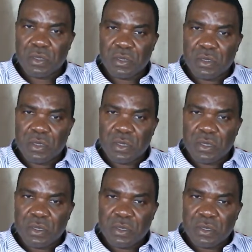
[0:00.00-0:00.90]

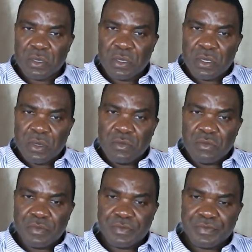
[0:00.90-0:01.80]

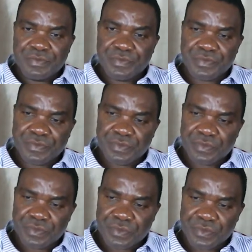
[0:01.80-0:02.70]

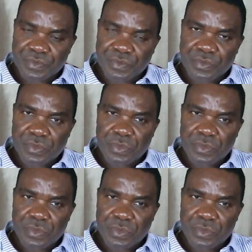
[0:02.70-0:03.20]
Nobody speaks.